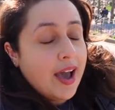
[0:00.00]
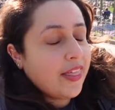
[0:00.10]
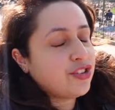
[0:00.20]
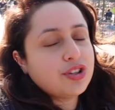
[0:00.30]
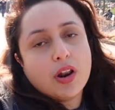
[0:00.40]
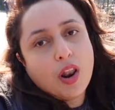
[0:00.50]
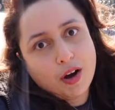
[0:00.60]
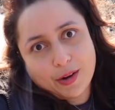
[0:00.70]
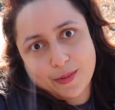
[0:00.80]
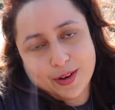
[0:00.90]
There's just a
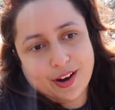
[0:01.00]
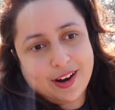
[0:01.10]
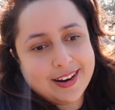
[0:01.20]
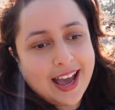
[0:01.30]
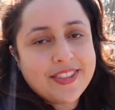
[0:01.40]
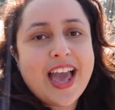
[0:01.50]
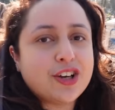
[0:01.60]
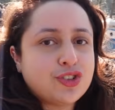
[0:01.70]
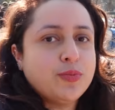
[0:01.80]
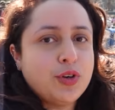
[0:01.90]
lot going on and the
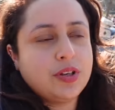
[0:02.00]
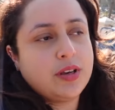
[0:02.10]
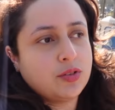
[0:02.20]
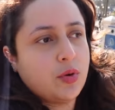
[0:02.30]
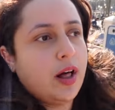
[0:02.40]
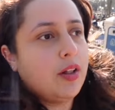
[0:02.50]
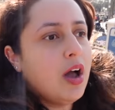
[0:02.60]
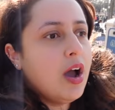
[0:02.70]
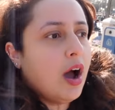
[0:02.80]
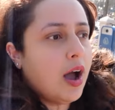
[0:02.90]
actual music as well,
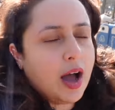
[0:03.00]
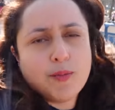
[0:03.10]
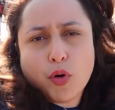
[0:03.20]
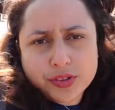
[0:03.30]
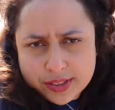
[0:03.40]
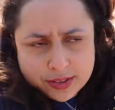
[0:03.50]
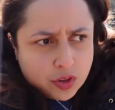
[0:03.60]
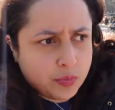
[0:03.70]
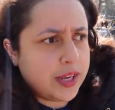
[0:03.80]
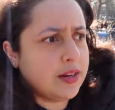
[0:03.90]
uh, Un Monde Qui
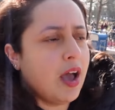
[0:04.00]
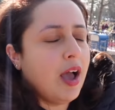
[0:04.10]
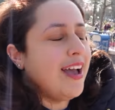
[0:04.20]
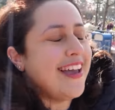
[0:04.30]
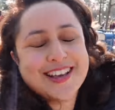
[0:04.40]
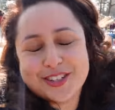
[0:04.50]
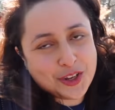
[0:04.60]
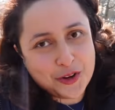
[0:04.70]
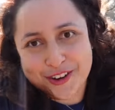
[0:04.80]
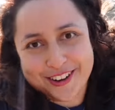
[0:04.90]
S'illumine, is
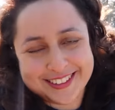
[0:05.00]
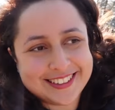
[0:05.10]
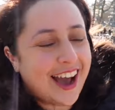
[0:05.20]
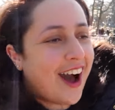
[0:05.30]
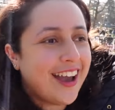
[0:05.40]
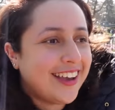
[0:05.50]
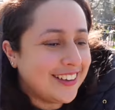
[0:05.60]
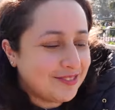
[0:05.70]
so good. I, and